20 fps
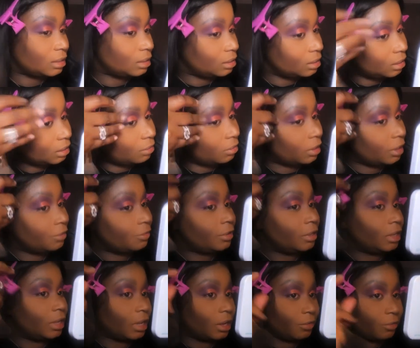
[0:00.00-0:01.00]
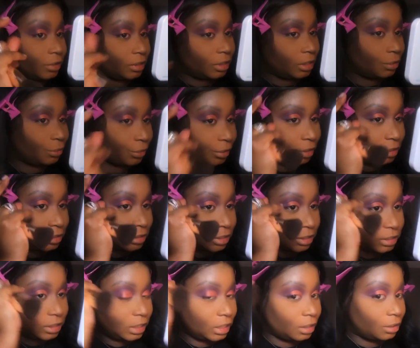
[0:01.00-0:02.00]
Well, I feel like everything we're using
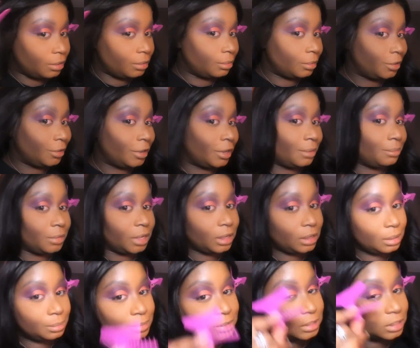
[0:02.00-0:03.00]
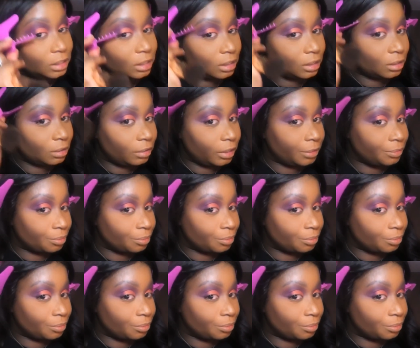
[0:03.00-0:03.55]
today, hold on, my clip is getting in the way.